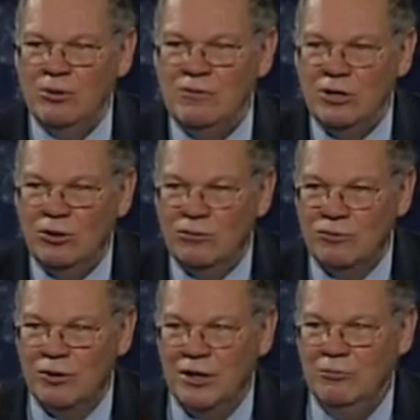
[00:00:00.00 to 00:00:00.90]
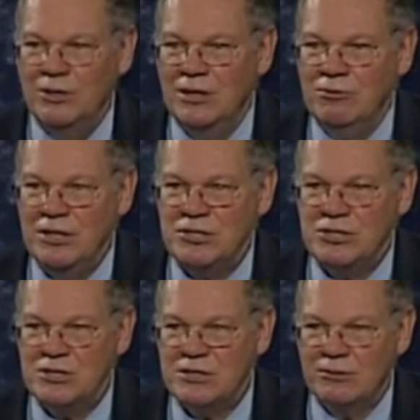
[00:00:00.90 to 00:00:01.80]
of the ovary when they reach
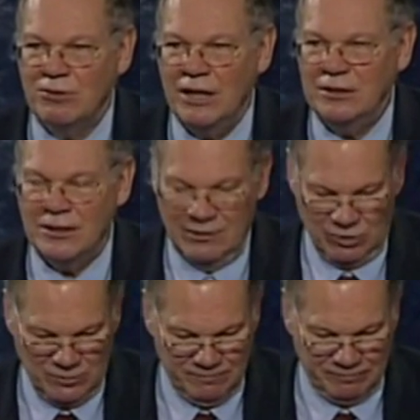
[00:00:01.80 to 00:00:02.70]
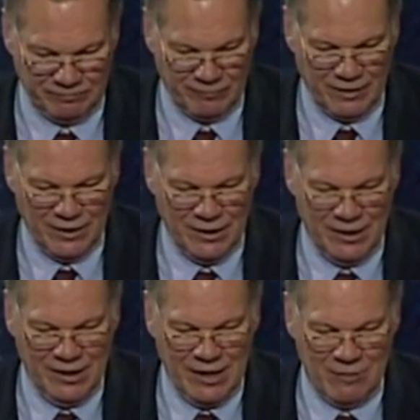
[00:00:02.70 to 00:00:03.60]
just the right level.
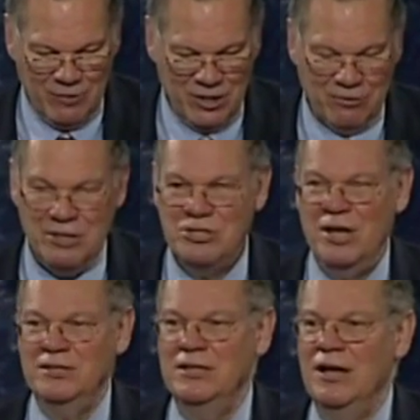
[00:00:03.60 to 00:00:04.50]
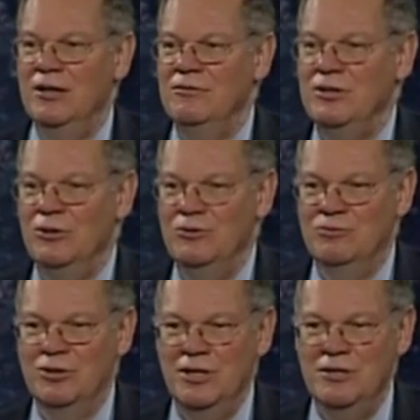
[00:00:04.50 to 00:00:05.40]
And when they're ejected out of the
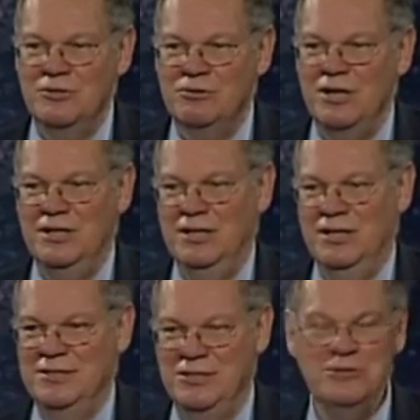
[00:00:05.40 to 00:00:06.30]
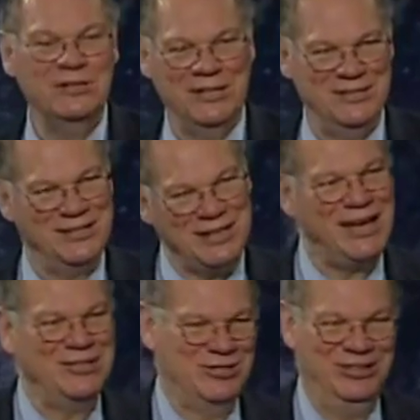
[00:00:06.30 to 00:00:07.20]
ovary, the trick is you need to
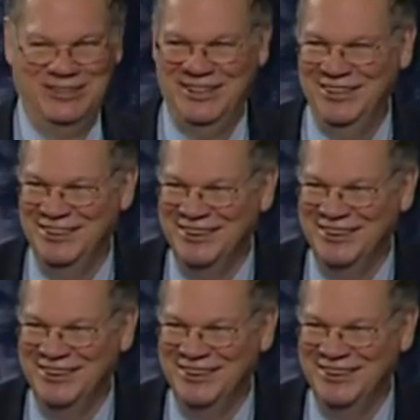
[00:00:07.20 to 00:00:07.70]
catch it.